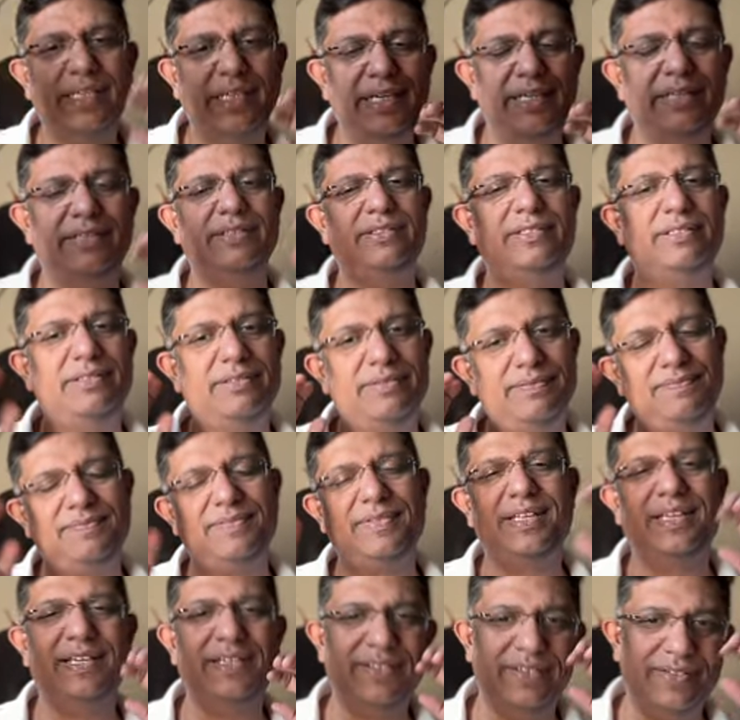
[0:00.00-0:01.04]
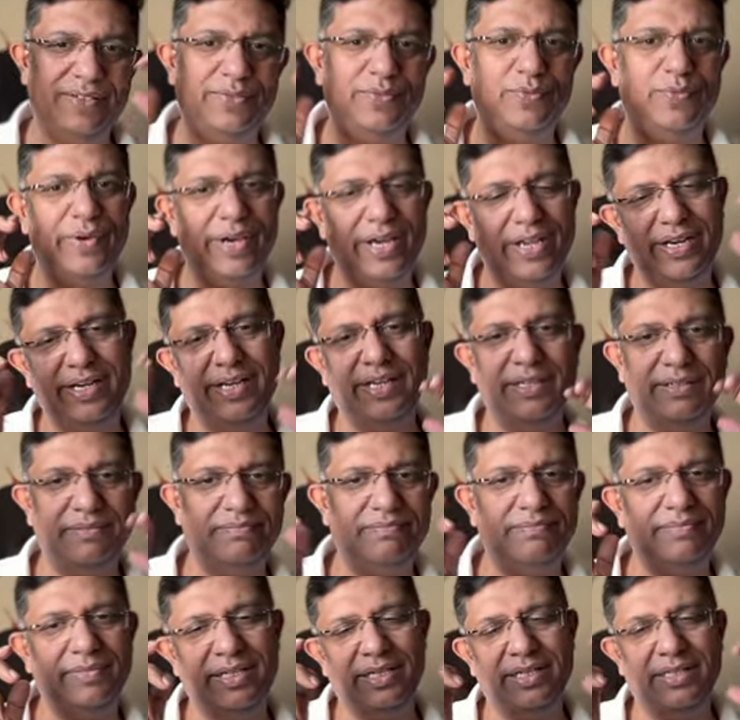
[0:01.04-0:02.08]
is where
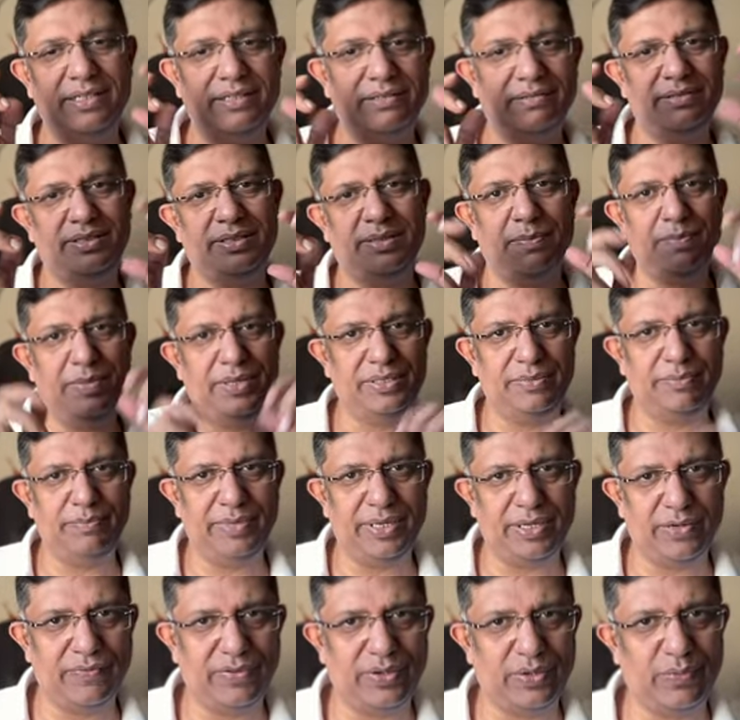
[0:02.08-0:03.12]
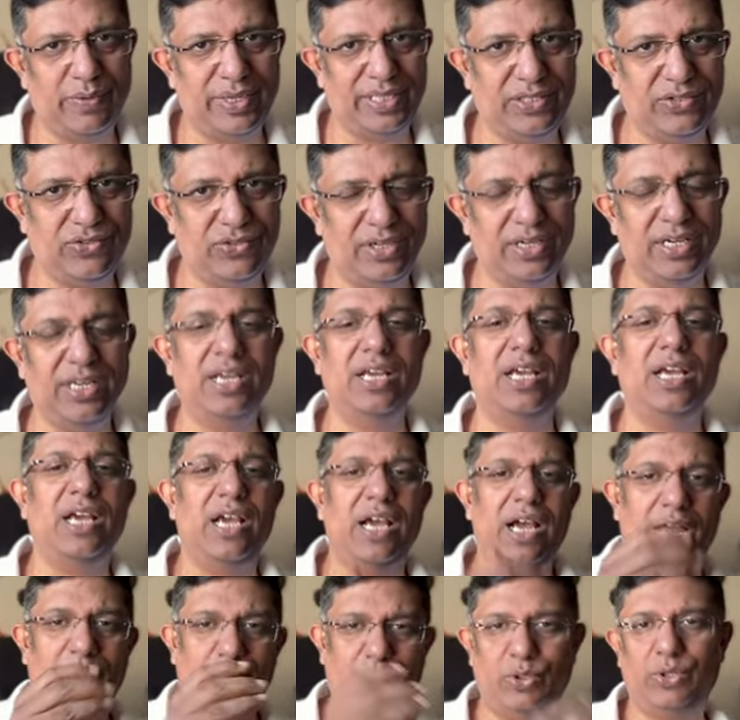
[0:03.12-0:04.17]
it's a bit of a question.
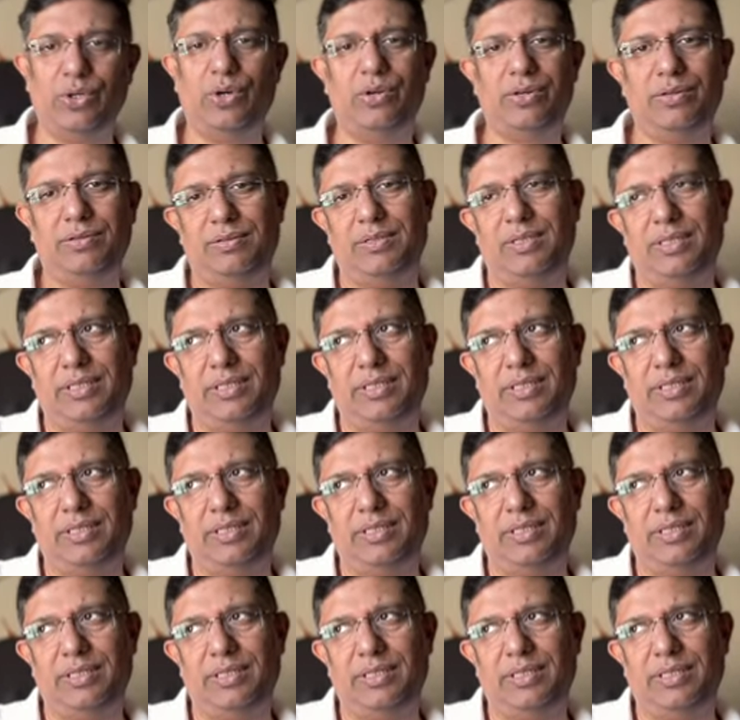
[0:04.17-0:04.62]
I'm sure